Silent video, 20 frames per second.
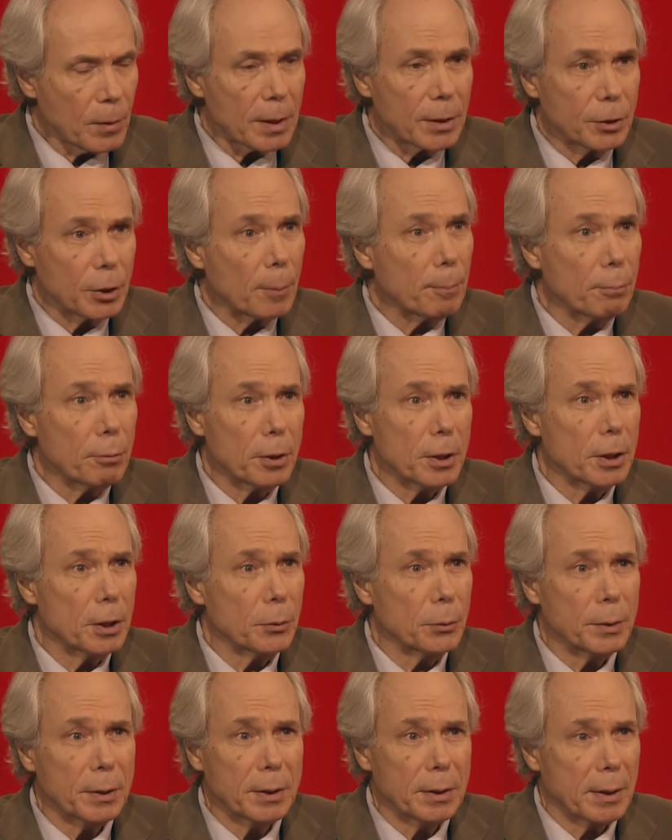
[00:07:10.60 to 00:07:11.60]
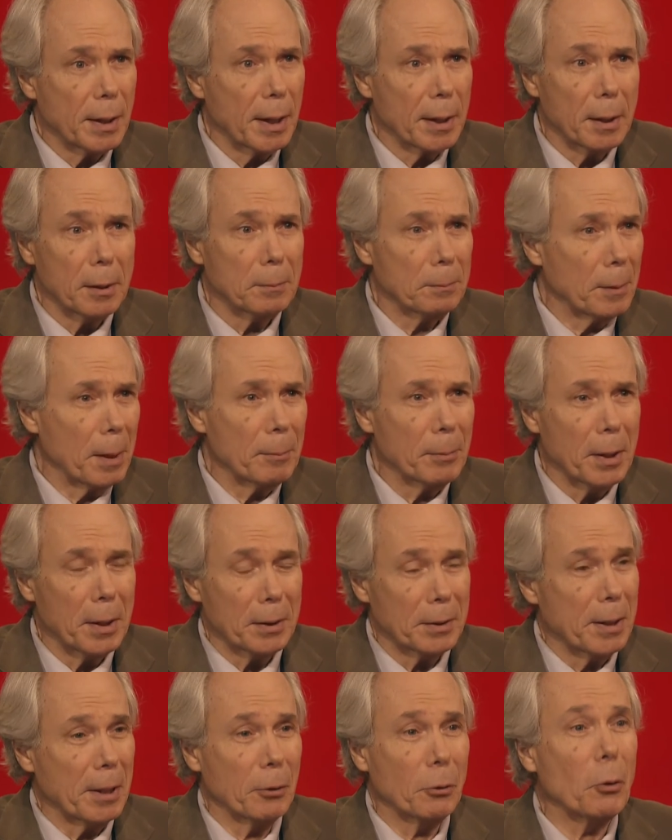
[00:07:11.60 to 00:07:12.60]
some prisoner would decide, oh, I'm going
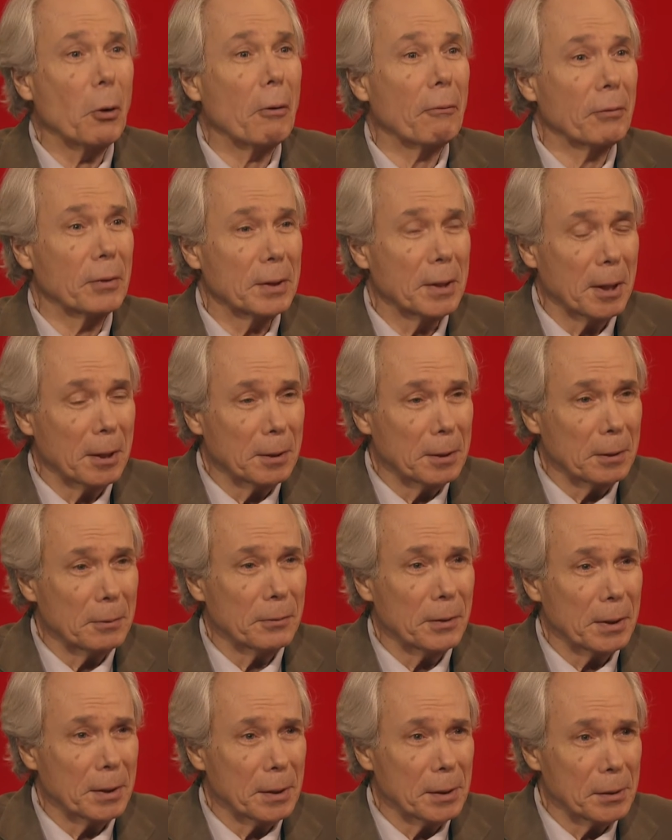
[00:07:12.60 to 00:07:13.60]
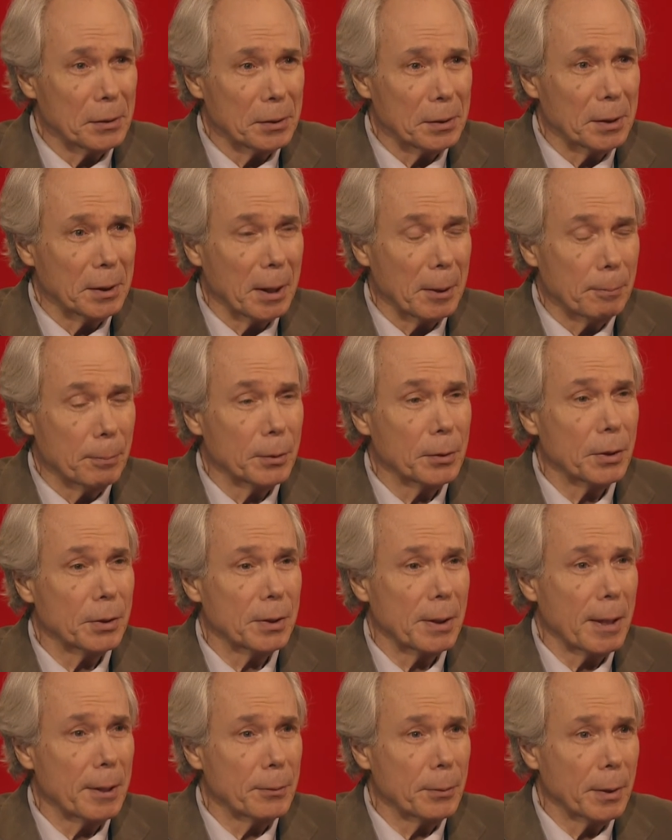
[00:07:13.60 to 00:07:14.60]
to take off and take a little vacation, and they'd put the
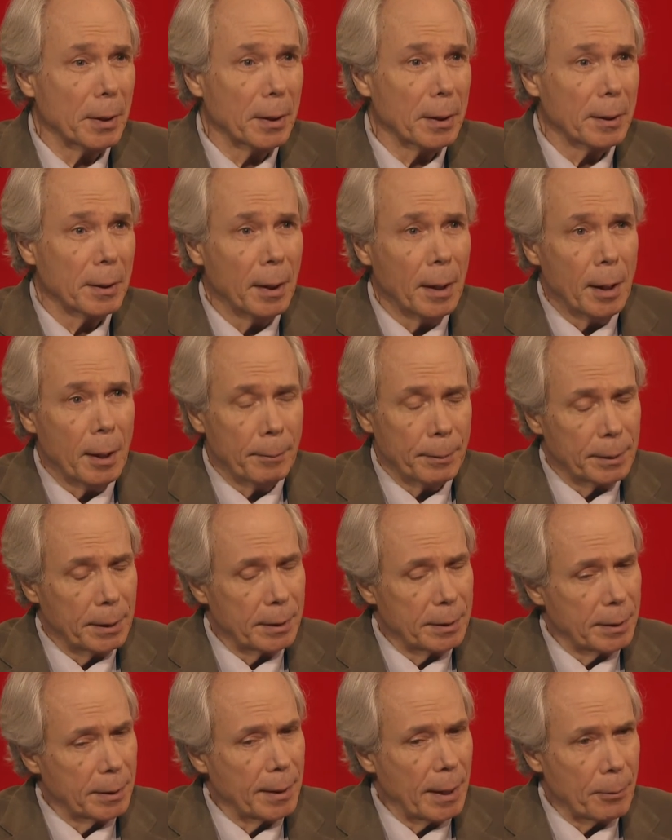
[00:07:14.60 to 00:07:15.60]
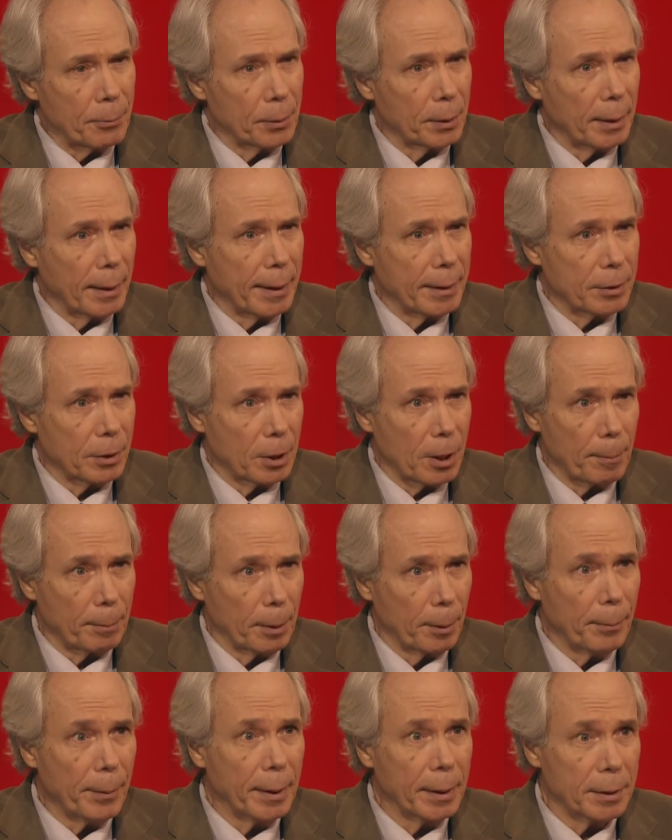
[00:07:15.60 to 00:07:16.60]
siren on. But they said that would last a couple
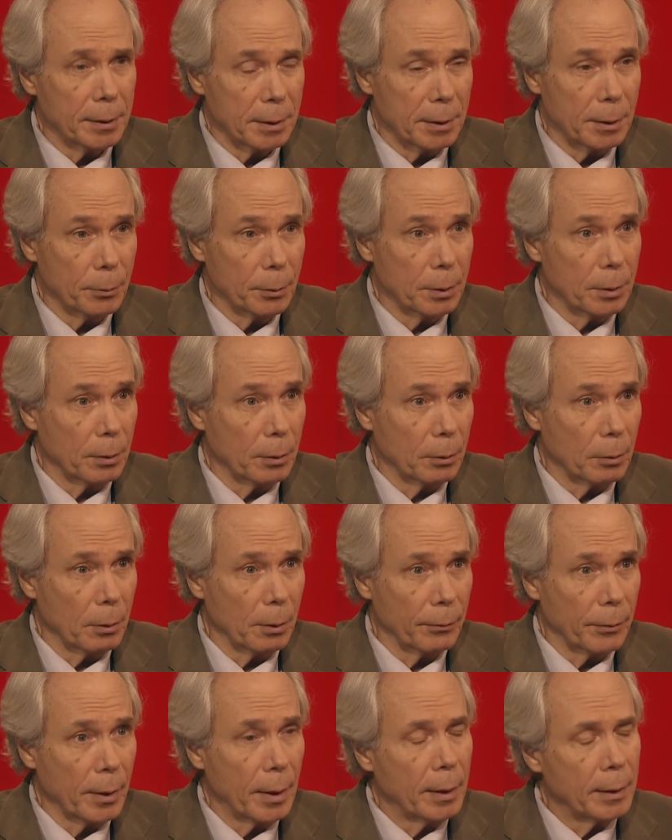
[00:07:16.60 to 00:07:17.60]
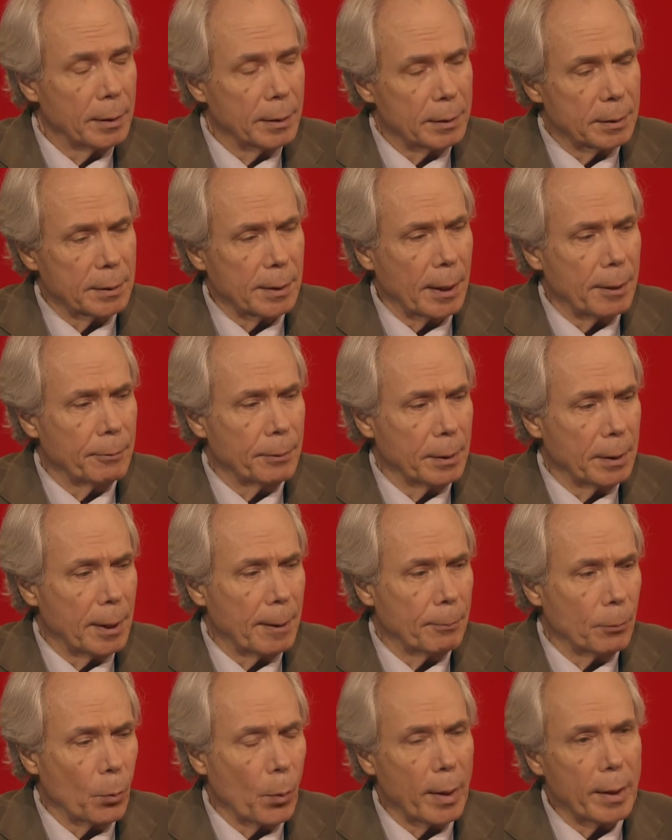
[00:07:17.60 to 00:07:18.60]
of minutes and it would turn off. The siren
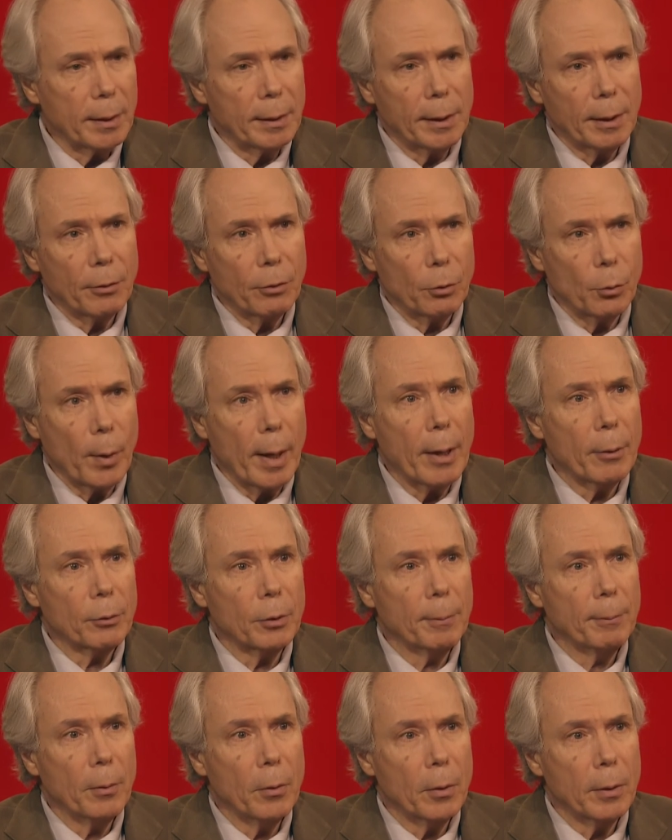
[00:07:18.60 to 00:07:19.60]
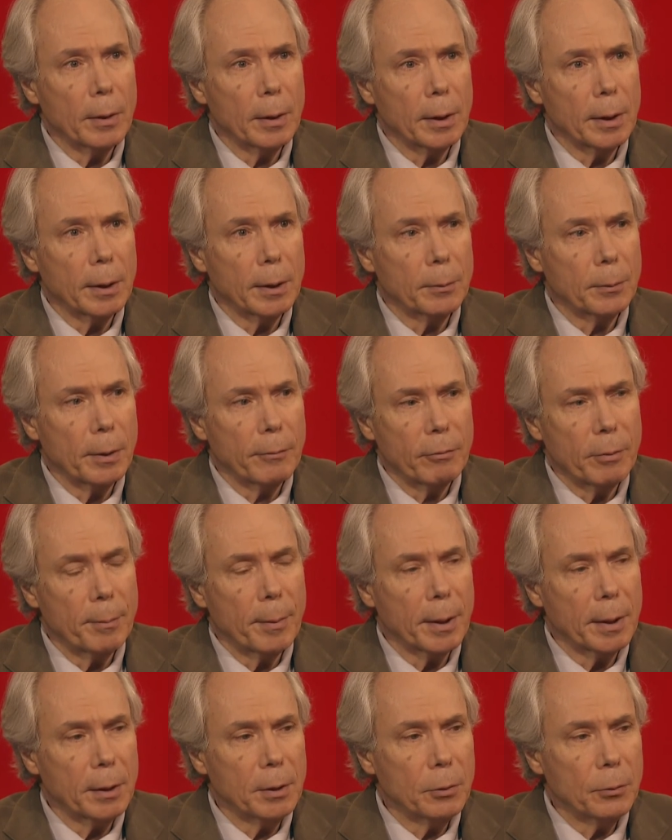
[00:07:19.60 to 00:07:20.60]
kept wailing throughout the morning, and
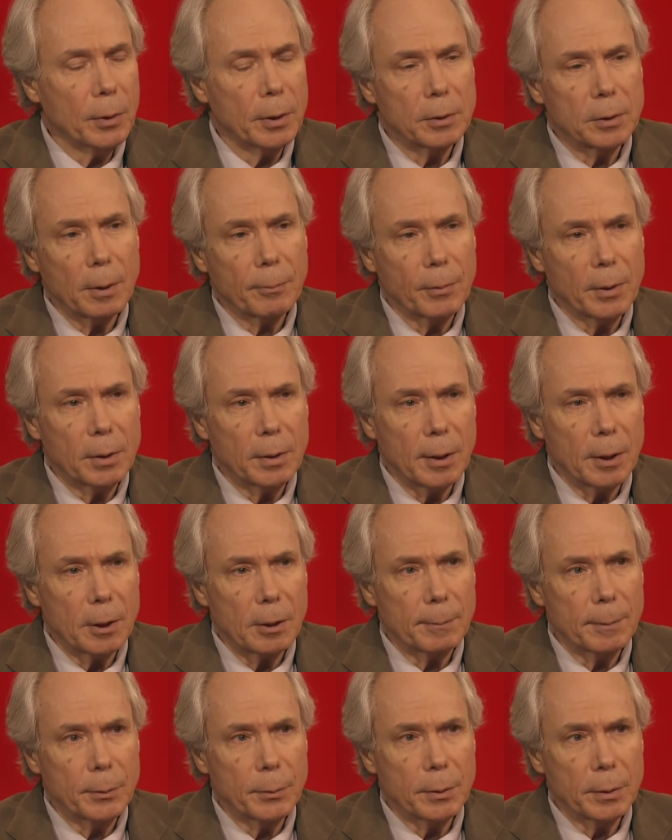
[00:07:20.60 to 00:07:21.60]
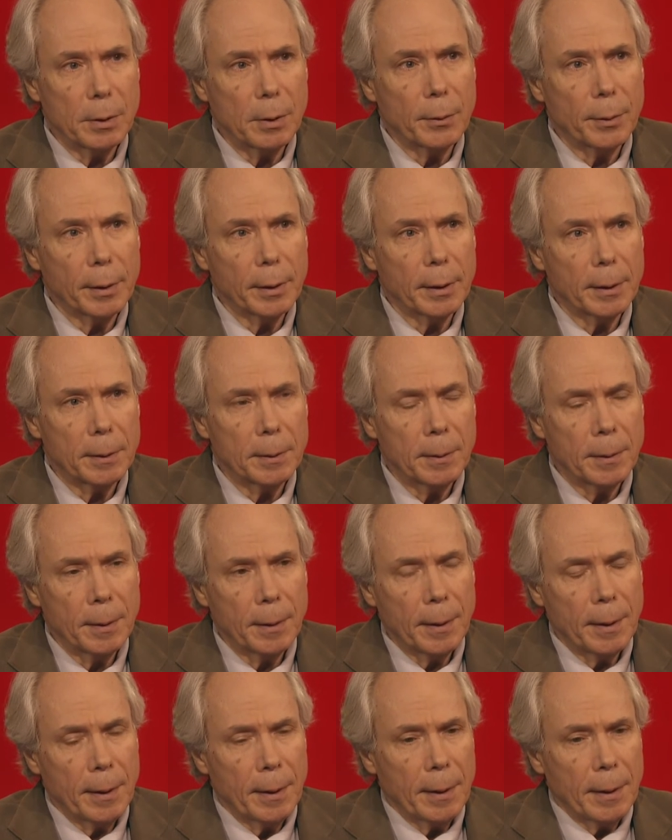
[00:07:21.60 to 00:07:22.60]
everybody knew that something terrible was going on.
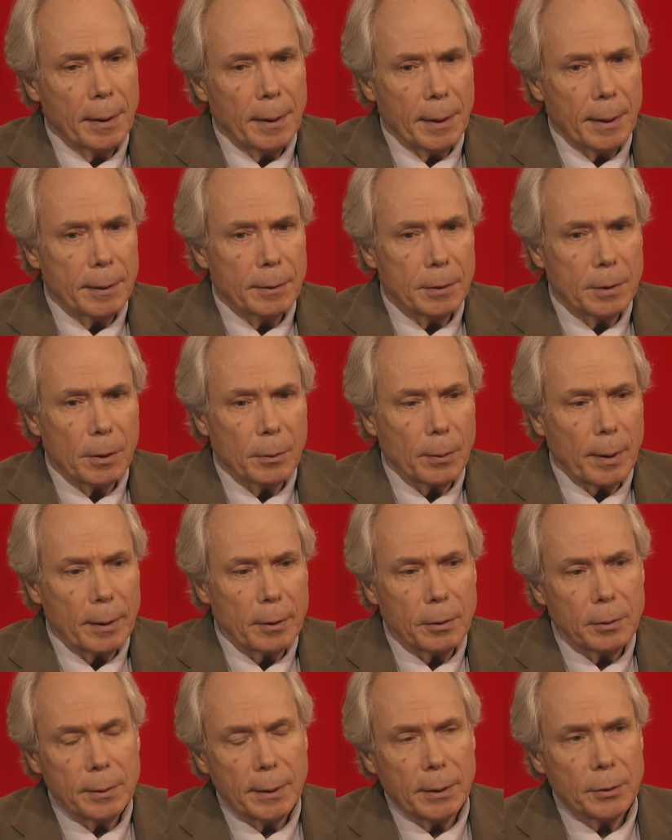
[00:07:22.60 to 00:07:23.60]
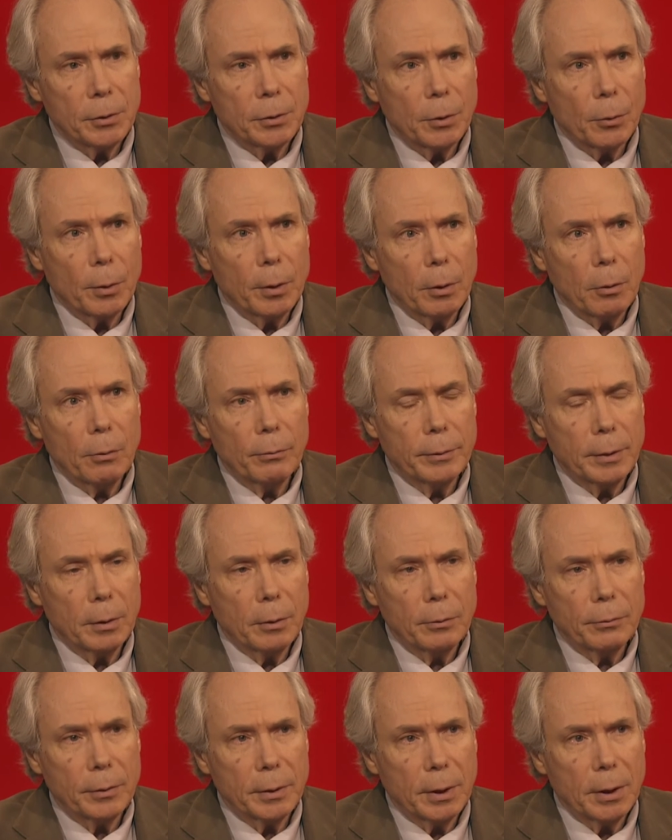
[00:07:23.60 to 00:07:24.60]
And so I heard that story over and
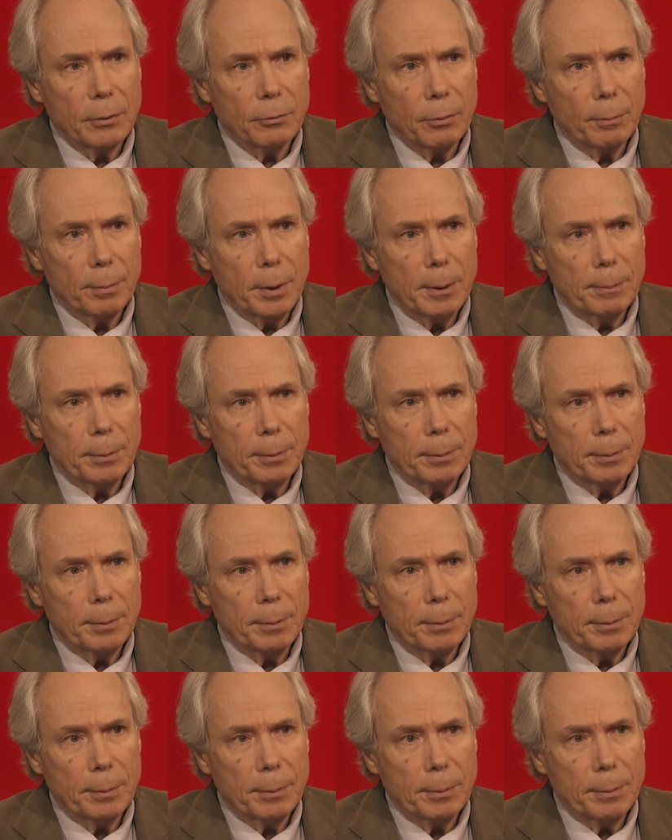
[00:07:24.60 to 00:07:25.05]
over again from people.